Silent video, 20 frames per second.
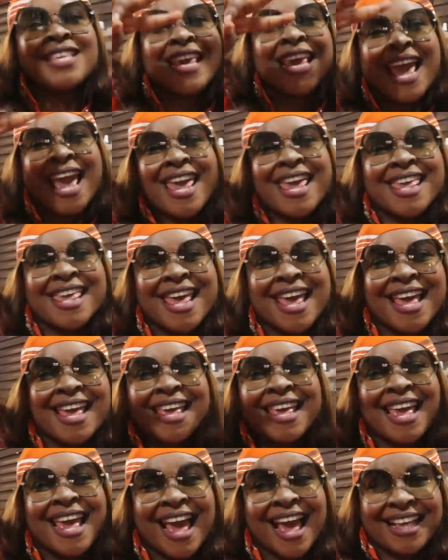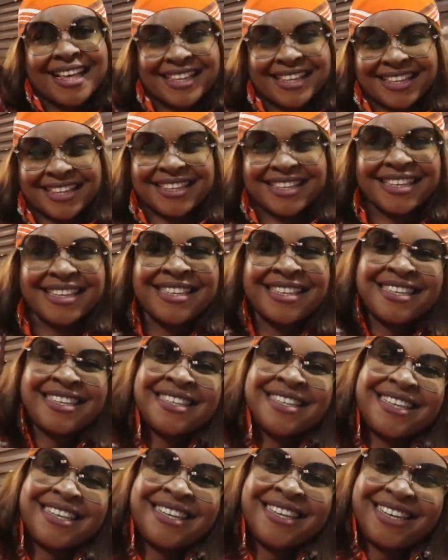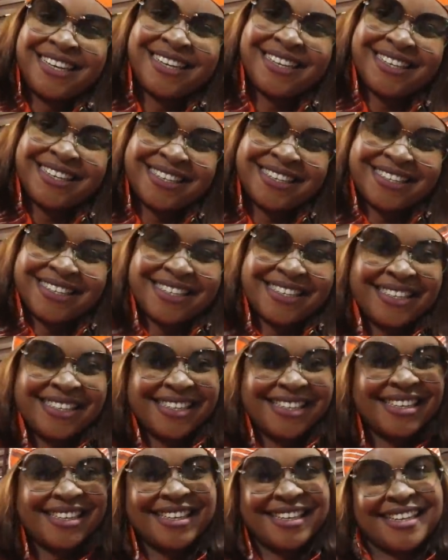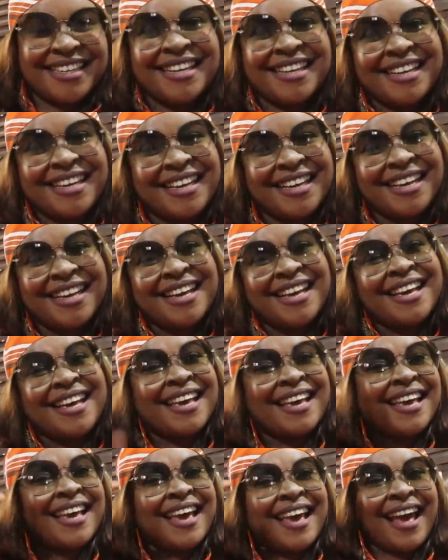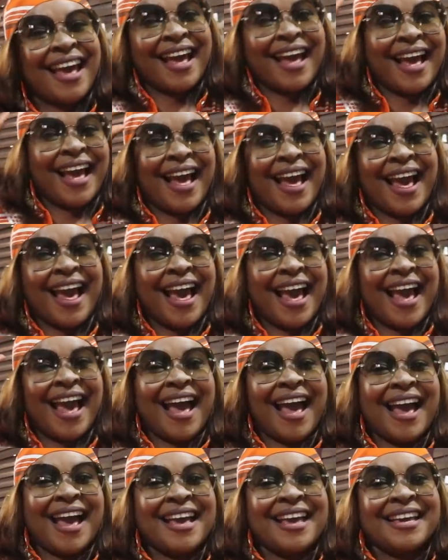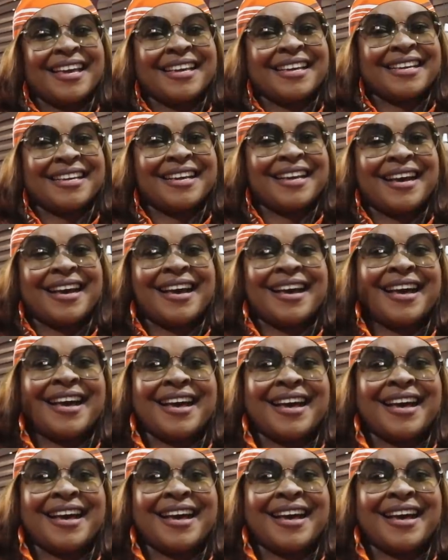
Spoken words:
on the number one, the one and only on Nature YouTuber here in Nigeria.